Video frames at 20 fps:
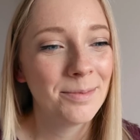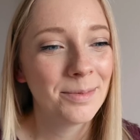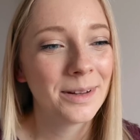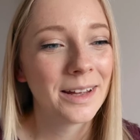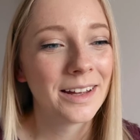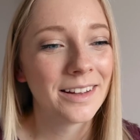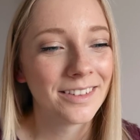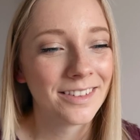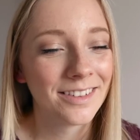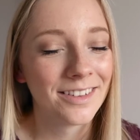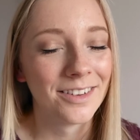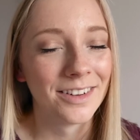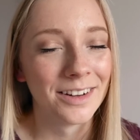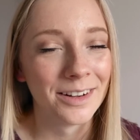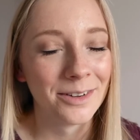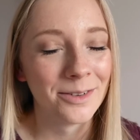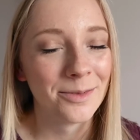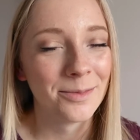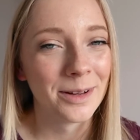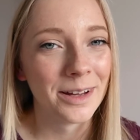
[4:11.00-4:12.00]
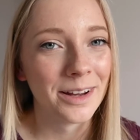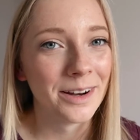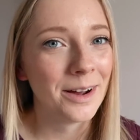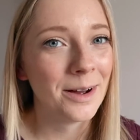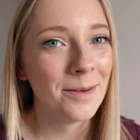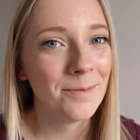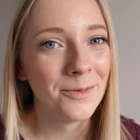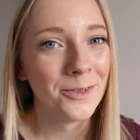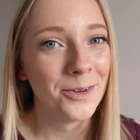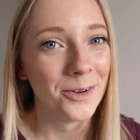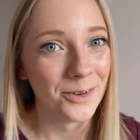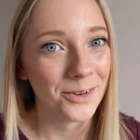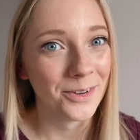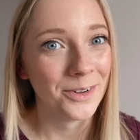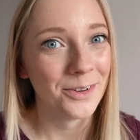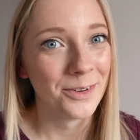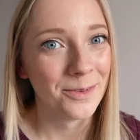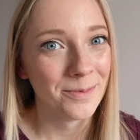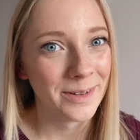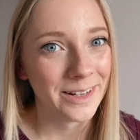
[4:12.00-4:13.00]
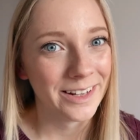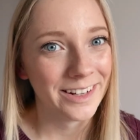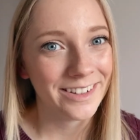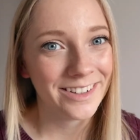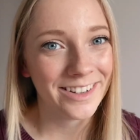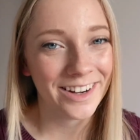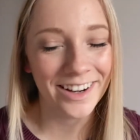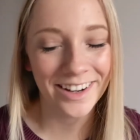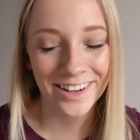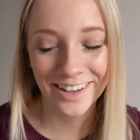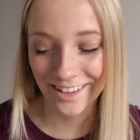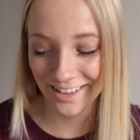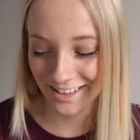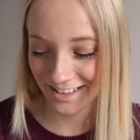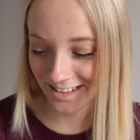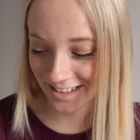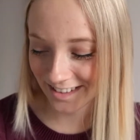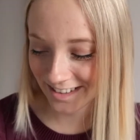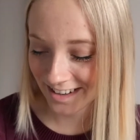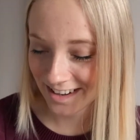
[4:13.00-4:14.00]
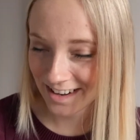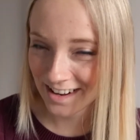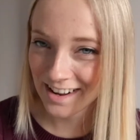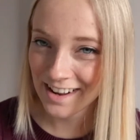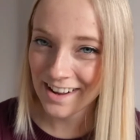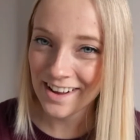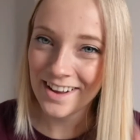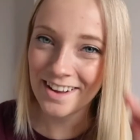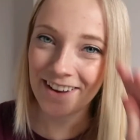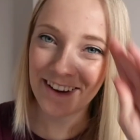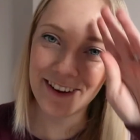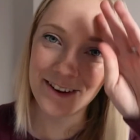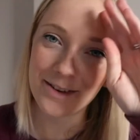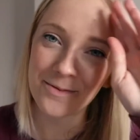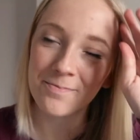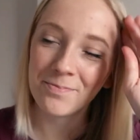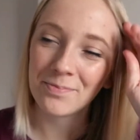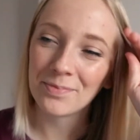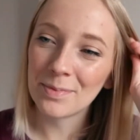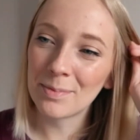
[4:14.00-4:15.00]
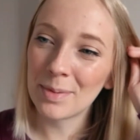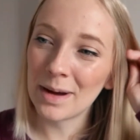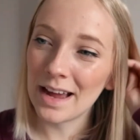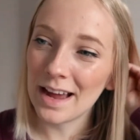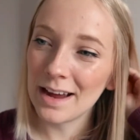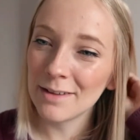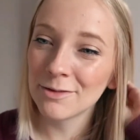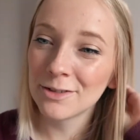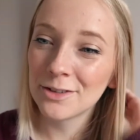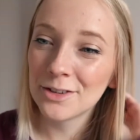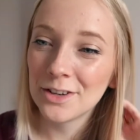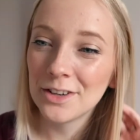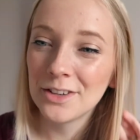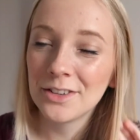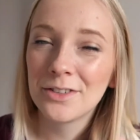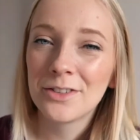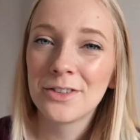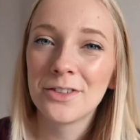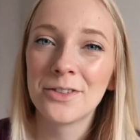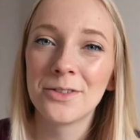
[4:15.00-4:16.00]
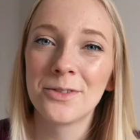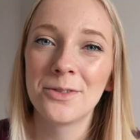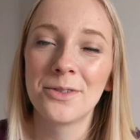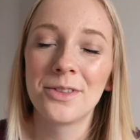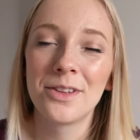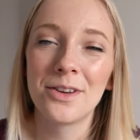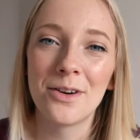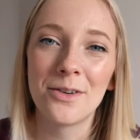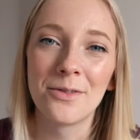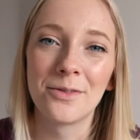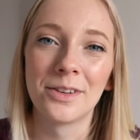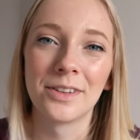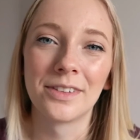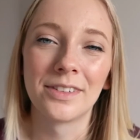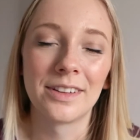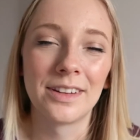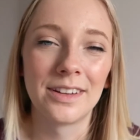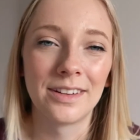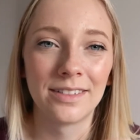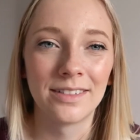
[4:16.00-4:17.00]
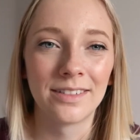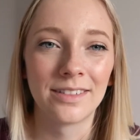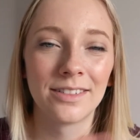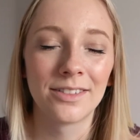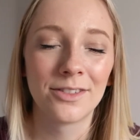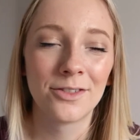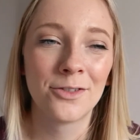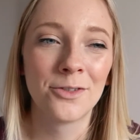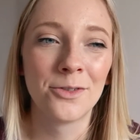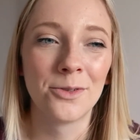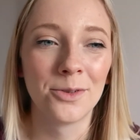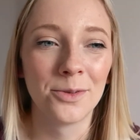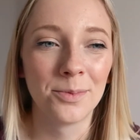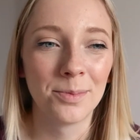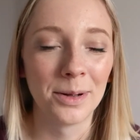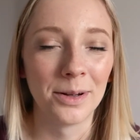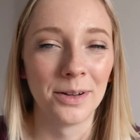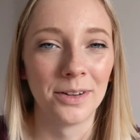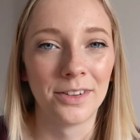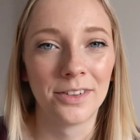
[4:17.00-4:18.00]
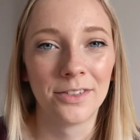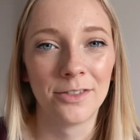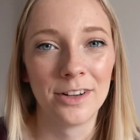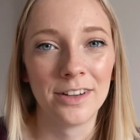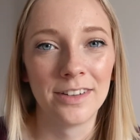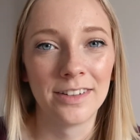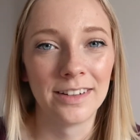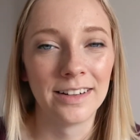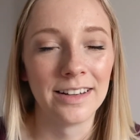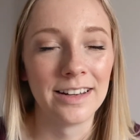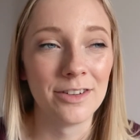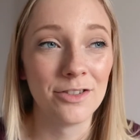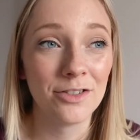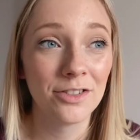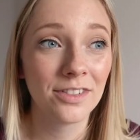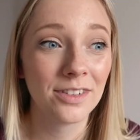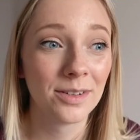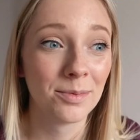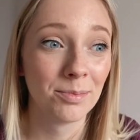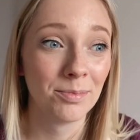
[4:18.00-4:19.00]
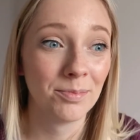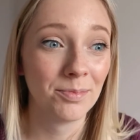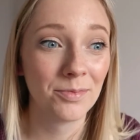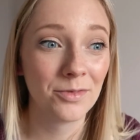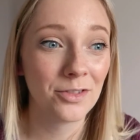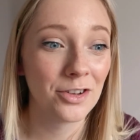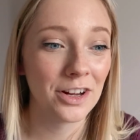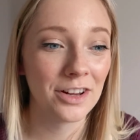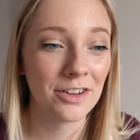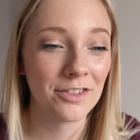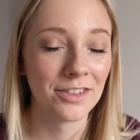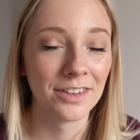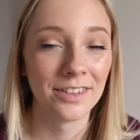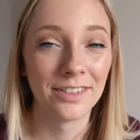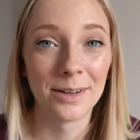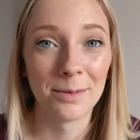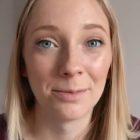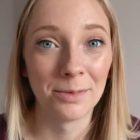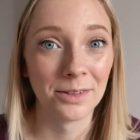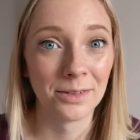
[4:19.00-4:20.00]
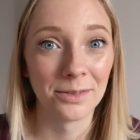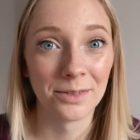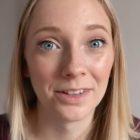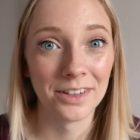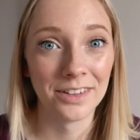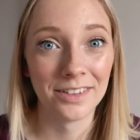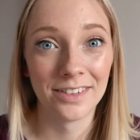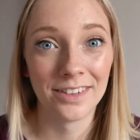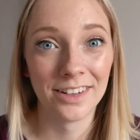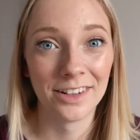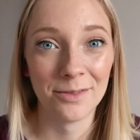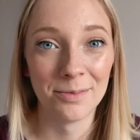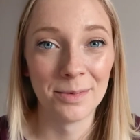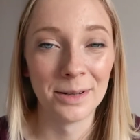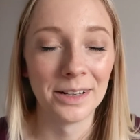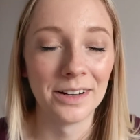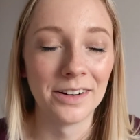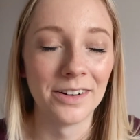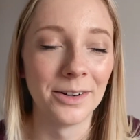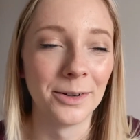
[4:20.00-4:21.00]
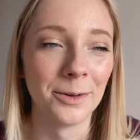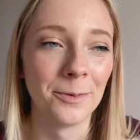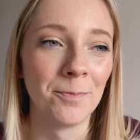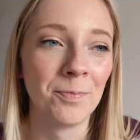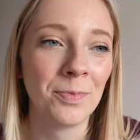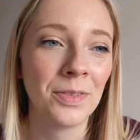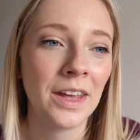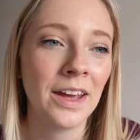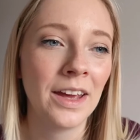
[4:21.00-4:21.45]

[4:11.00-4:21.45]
gets you a little bit, and I'm not good at being tired. But I have returned to the office in short bursts recently, just to change things up because I was getting sick of being at home.